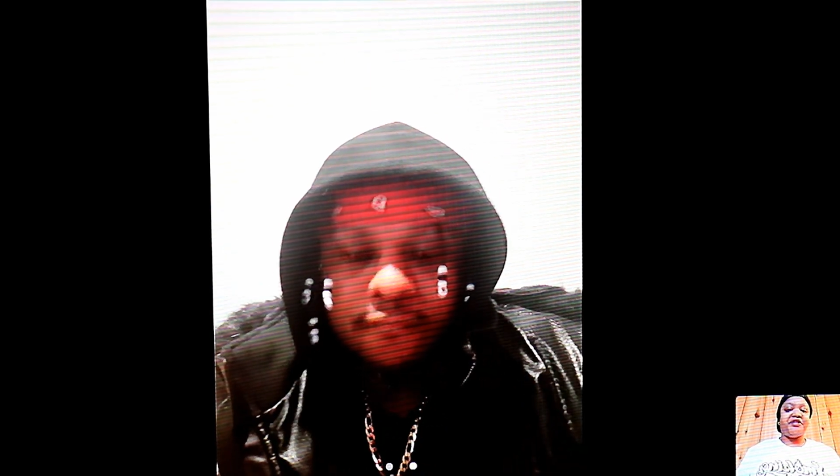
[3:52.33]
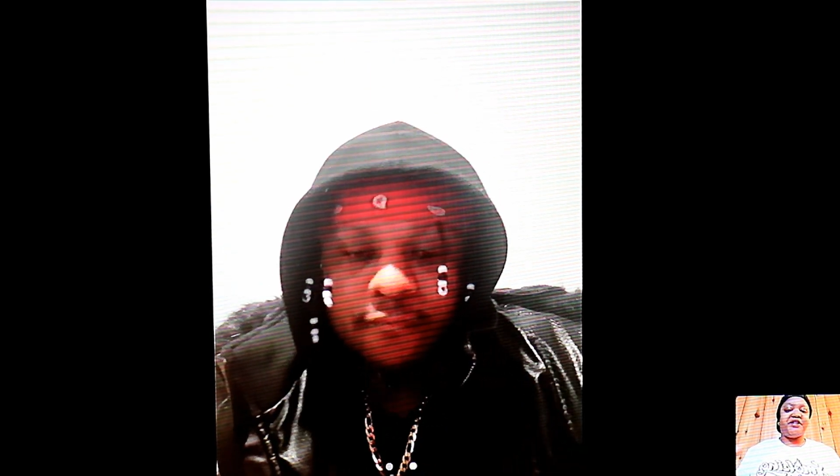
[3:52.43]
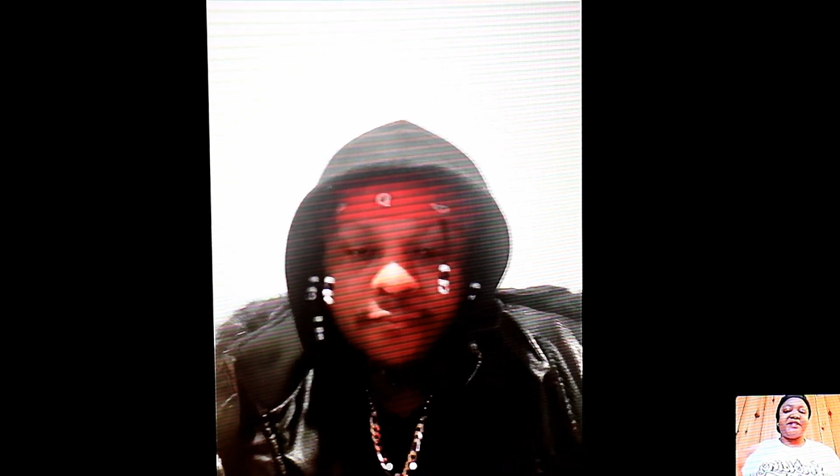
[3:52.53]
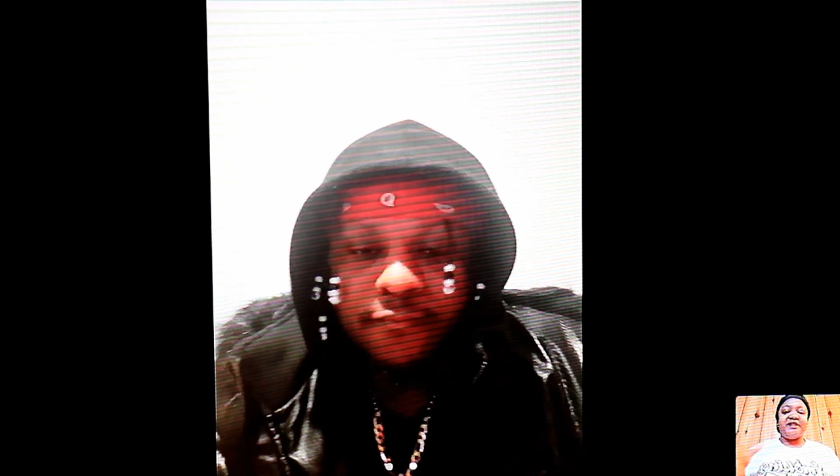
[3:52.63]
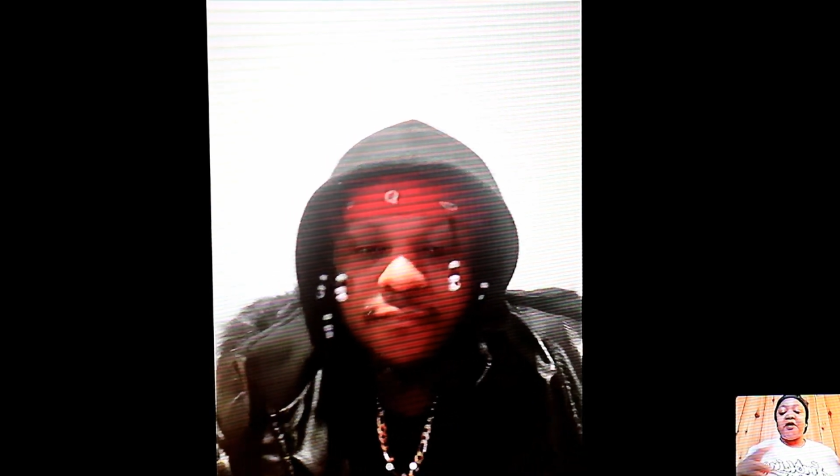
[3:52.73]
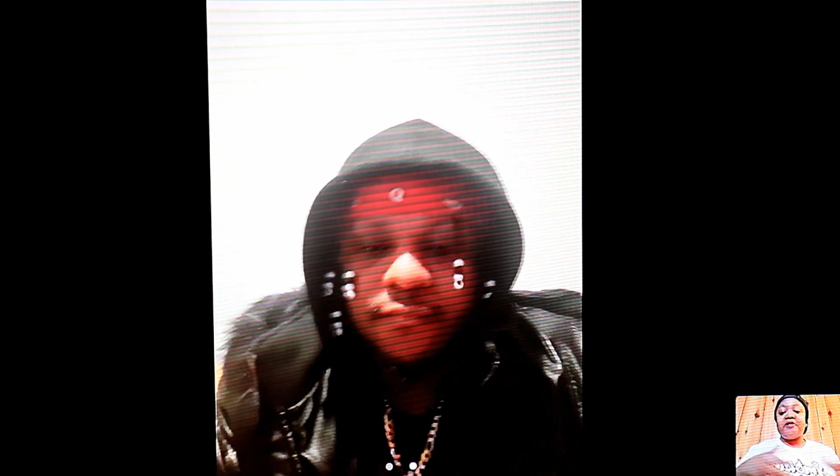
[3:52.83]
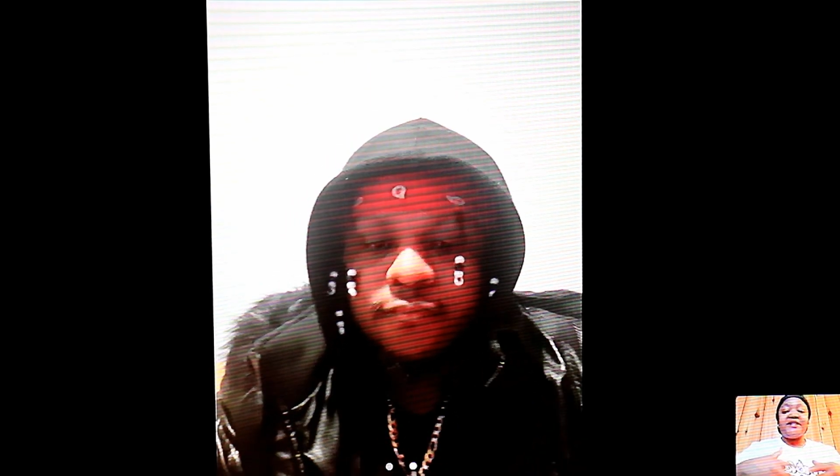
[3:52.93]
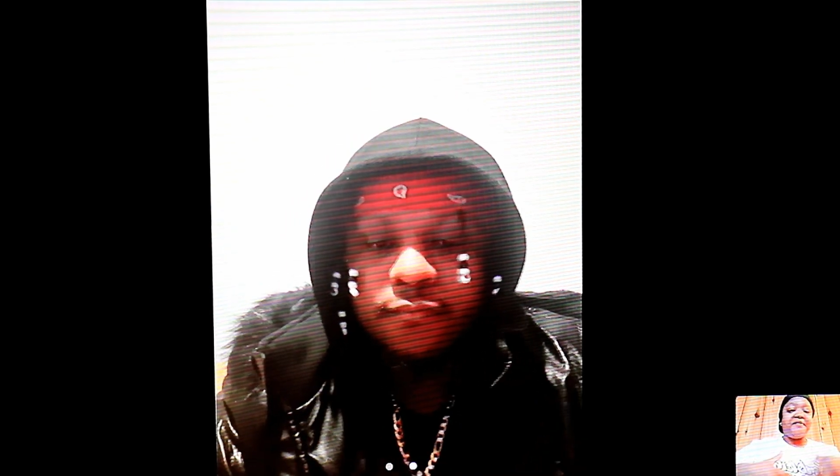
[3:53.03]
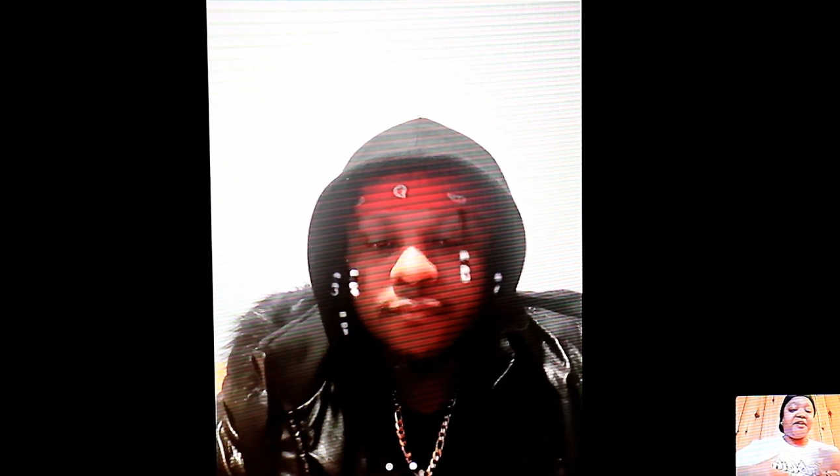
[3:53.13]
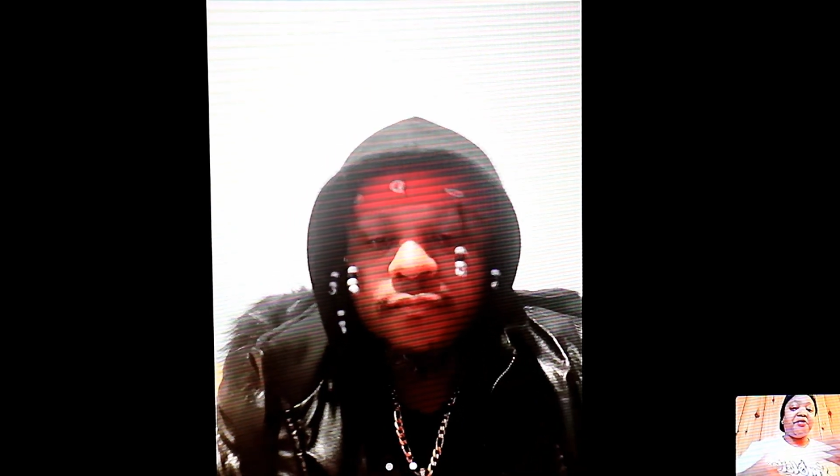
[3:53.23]
It's not only
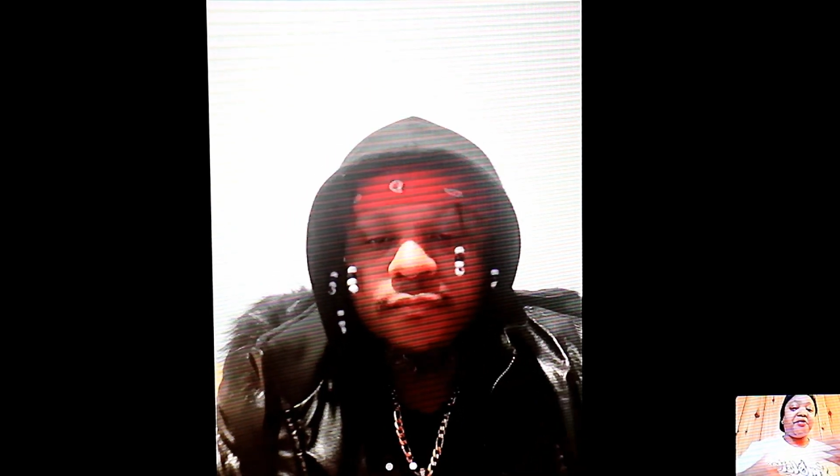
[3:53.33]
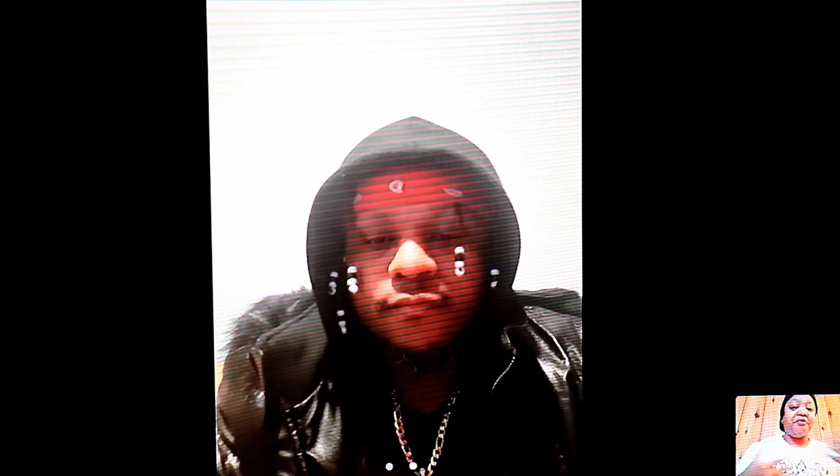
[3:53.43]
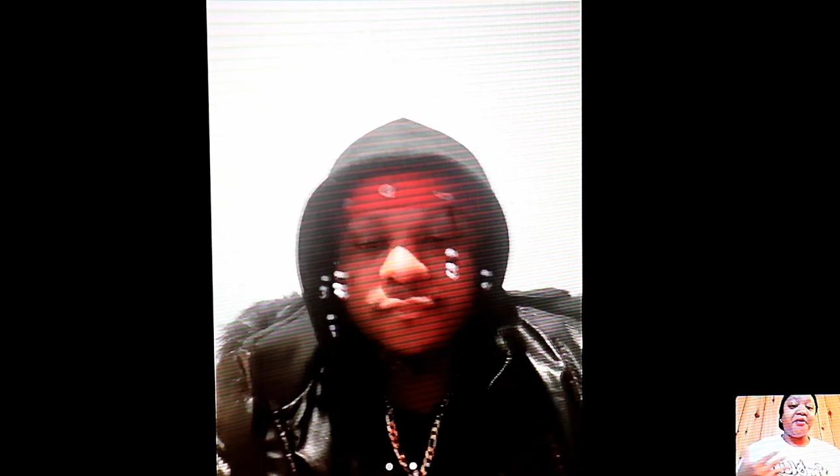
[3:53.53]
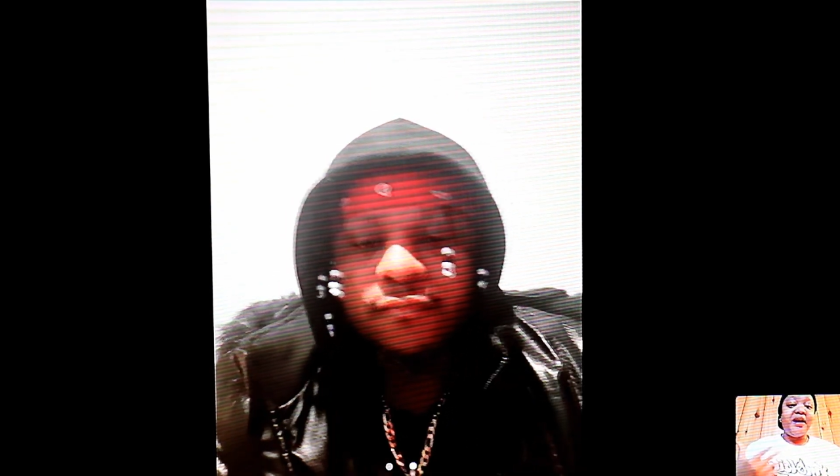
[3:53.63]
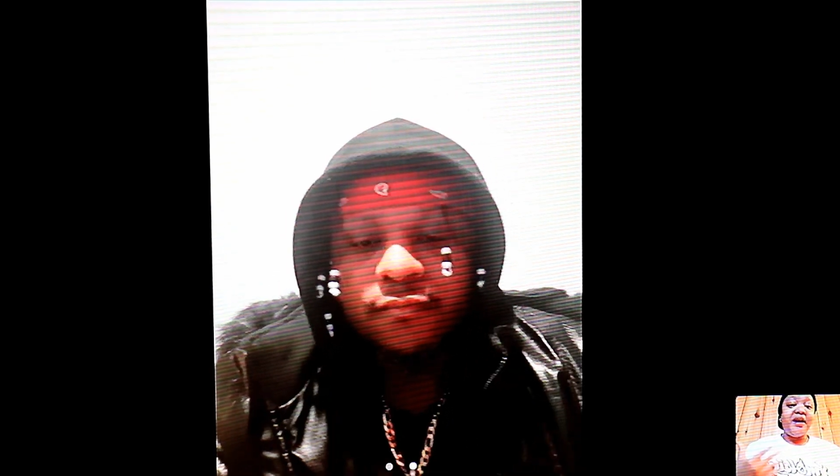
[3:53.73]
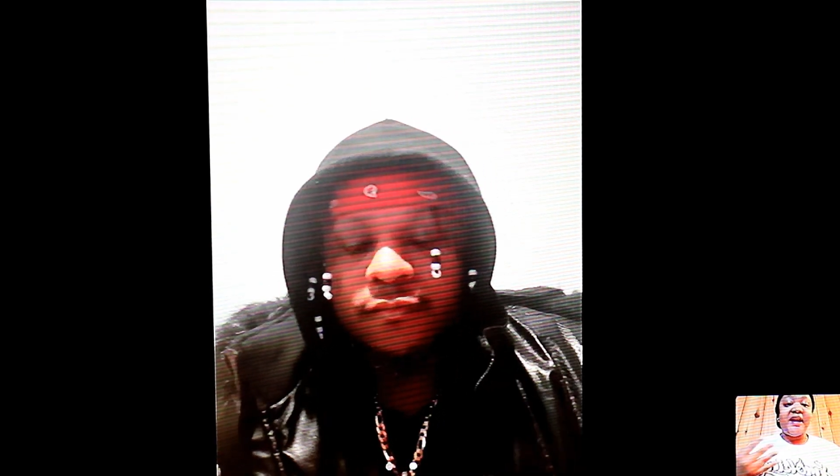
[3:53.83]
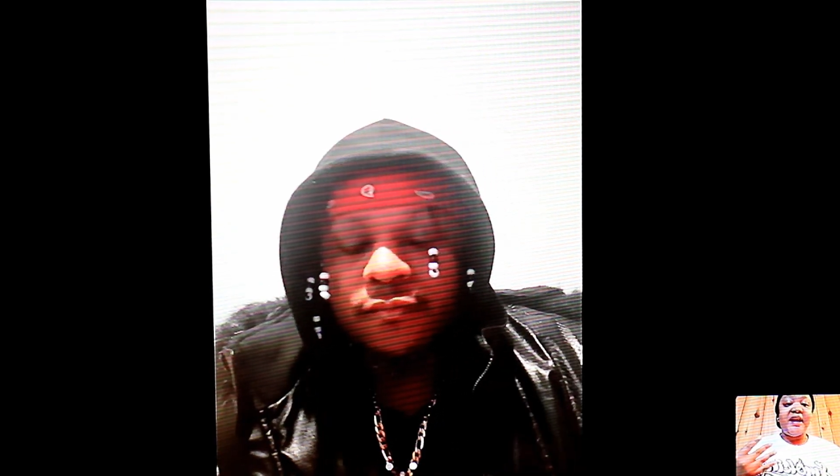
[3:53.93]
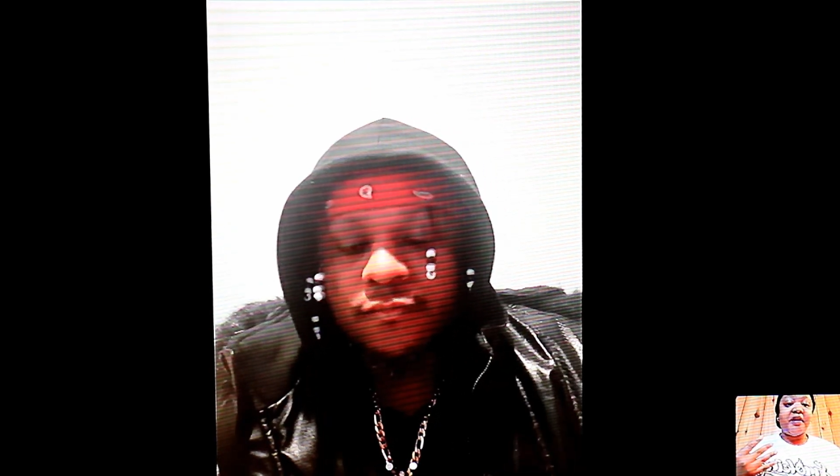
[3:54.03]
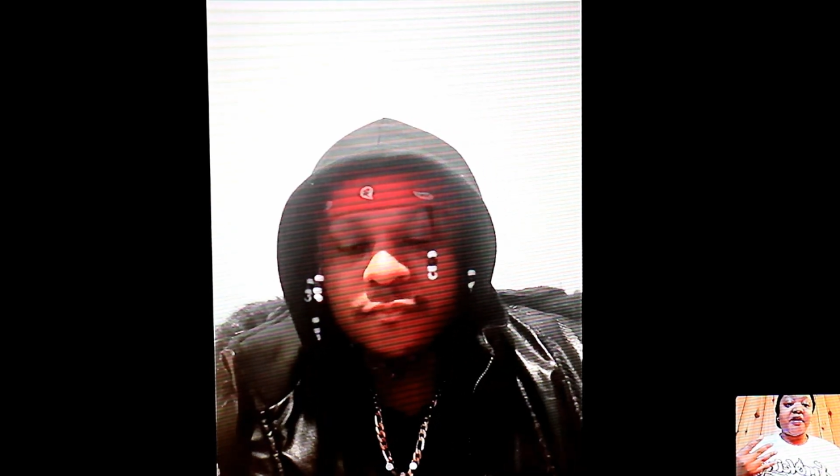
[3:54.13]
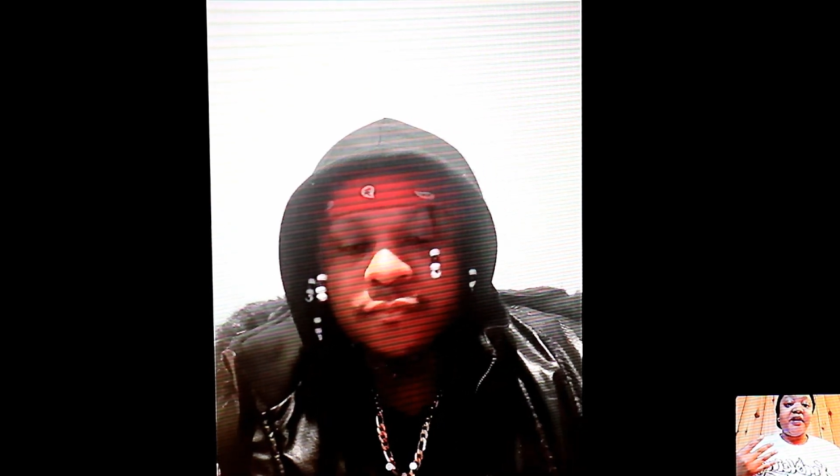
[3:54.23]
something you
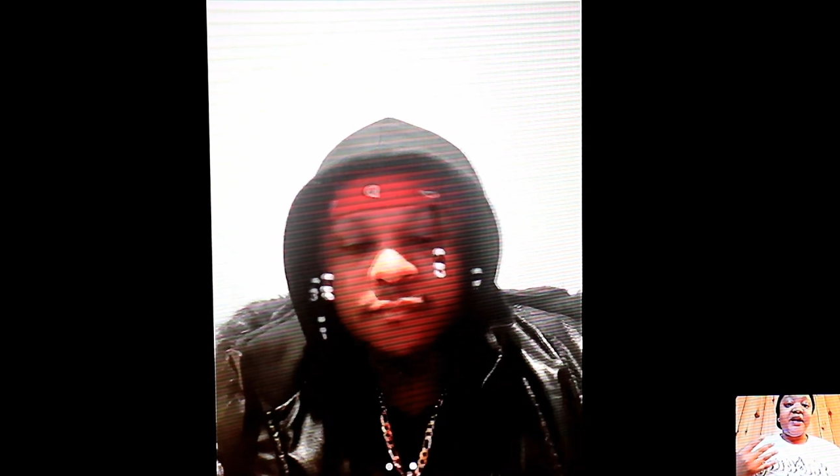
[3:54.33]
hear,